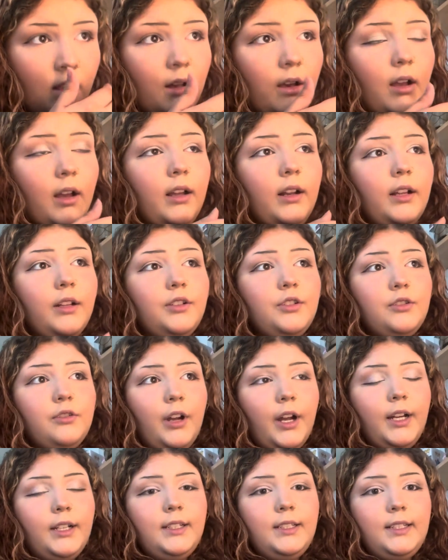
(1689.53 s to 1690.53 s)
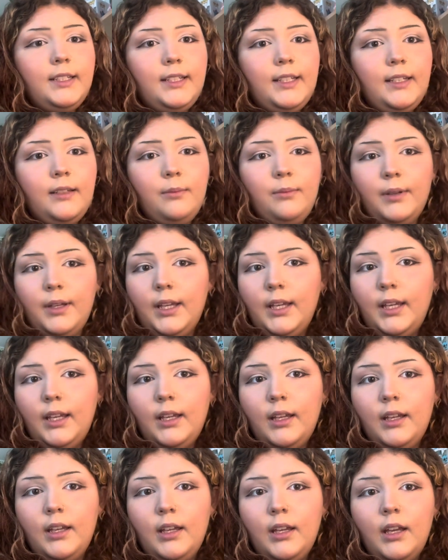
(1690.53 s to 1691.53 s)
And I try to keep it
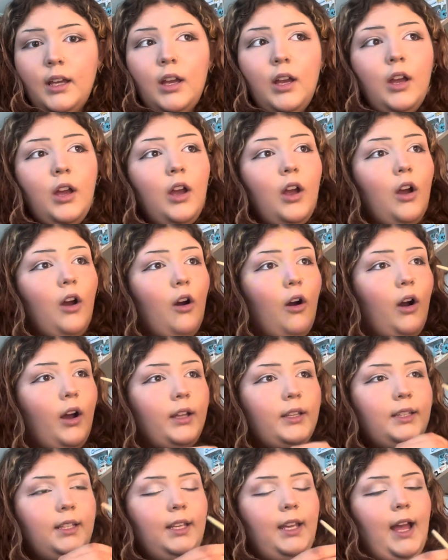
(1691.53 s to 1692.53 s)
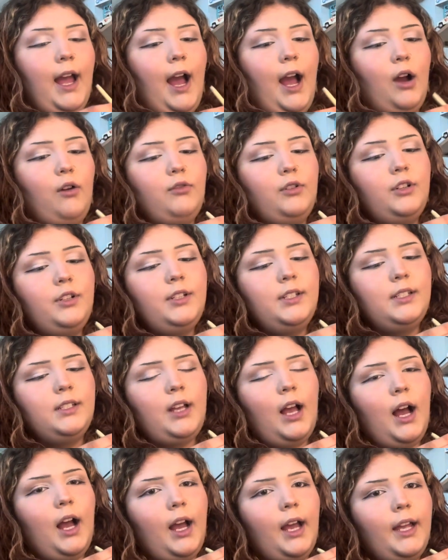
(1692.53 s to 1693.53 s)
on the outer
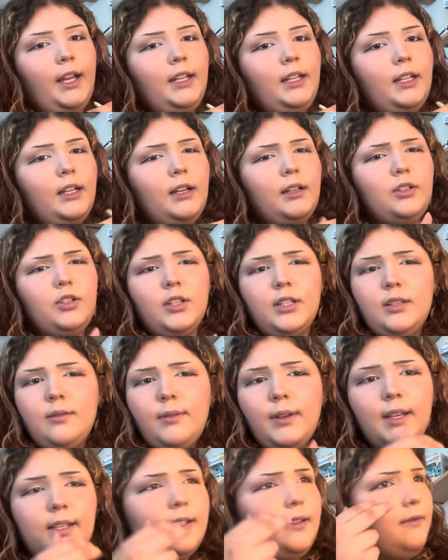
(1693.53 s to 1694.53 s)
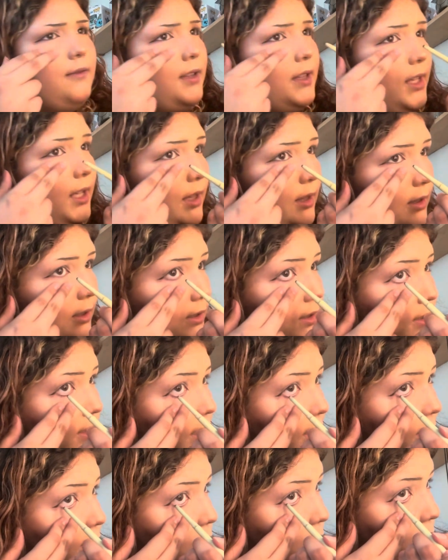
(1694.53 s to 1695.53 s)
side, just because I feel like it looks
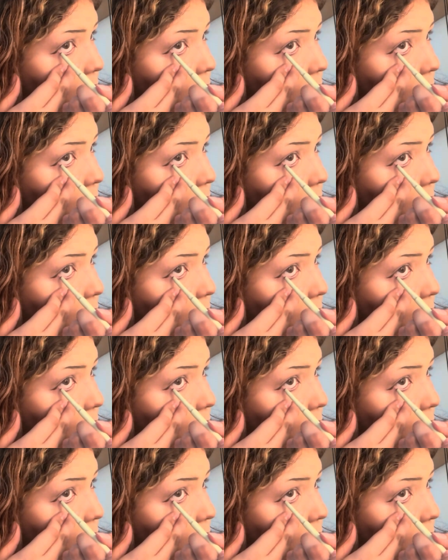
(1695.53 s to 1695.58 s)
kind of